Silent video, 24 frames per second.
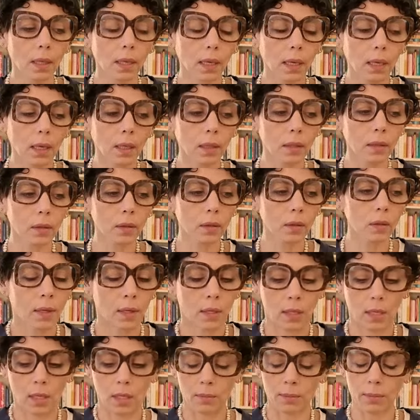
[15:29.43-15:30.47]
And
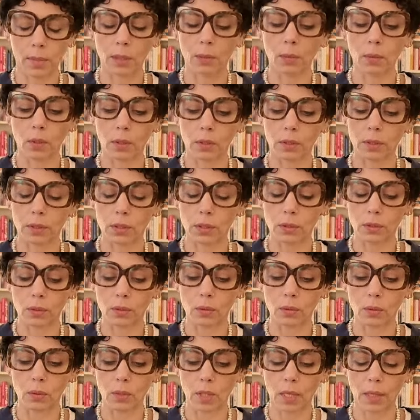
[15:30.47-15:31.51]
on my walk to
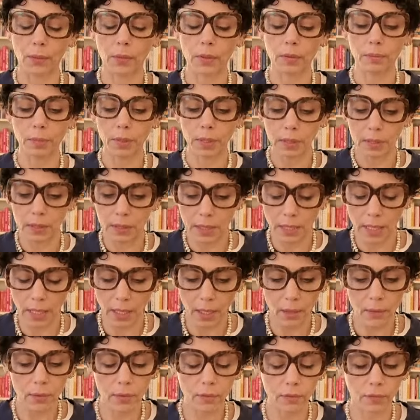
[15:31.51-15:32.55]
school, I would be
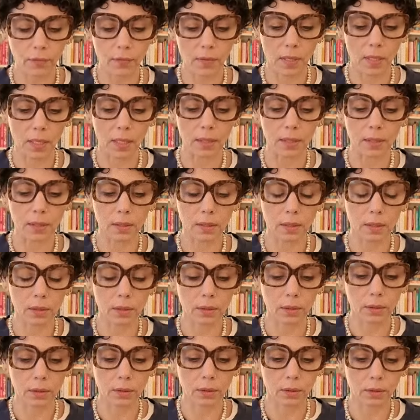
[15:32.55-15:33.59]
terrified
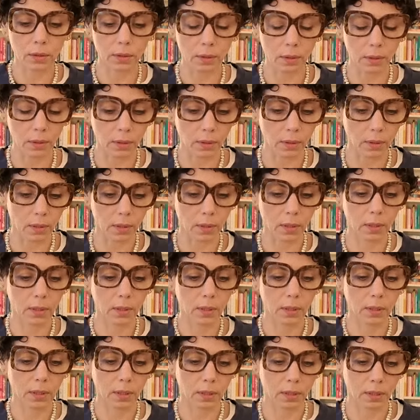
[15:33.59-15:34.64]
to look
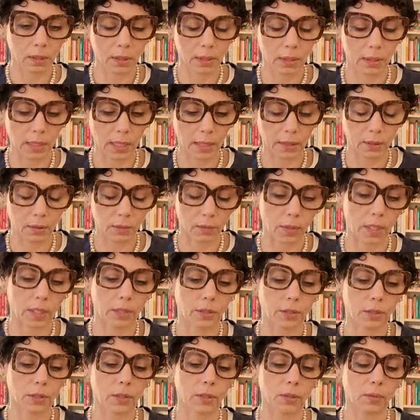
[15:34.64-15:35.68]
in that
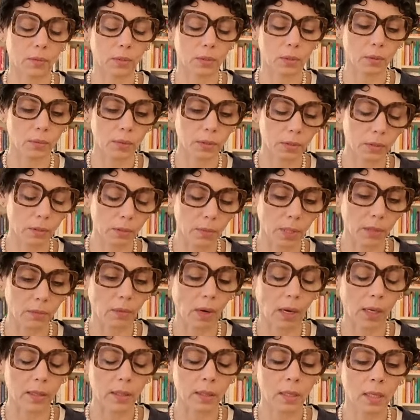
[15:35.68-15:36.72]
direction. It was always to my
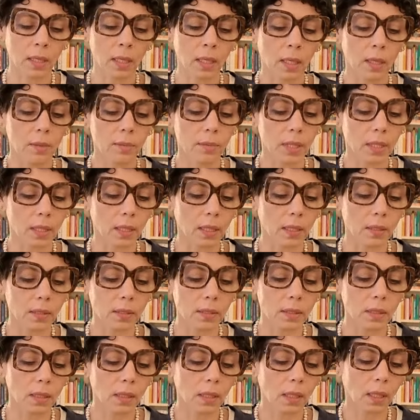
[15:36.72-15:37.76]
right,
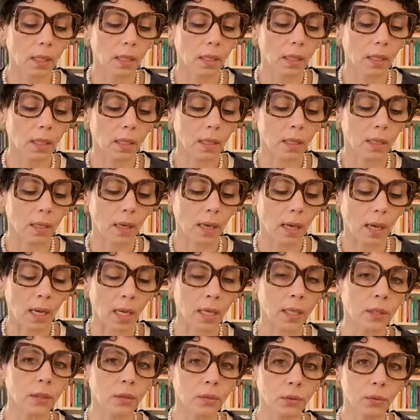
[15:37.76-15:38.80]
because
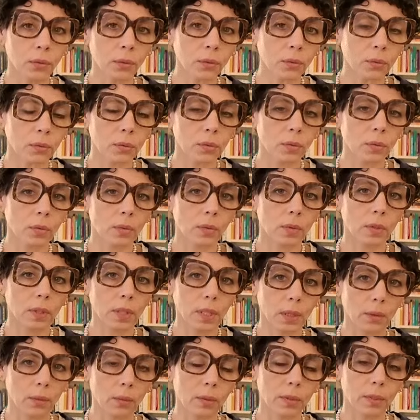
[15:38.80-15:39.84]
I knew
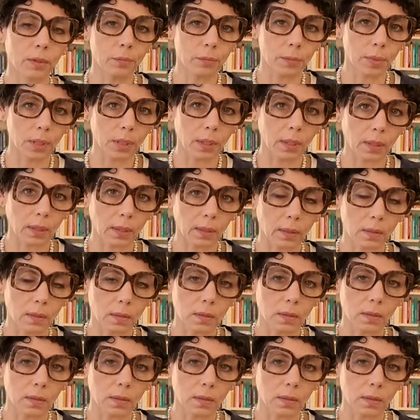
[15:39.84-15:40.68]
there would be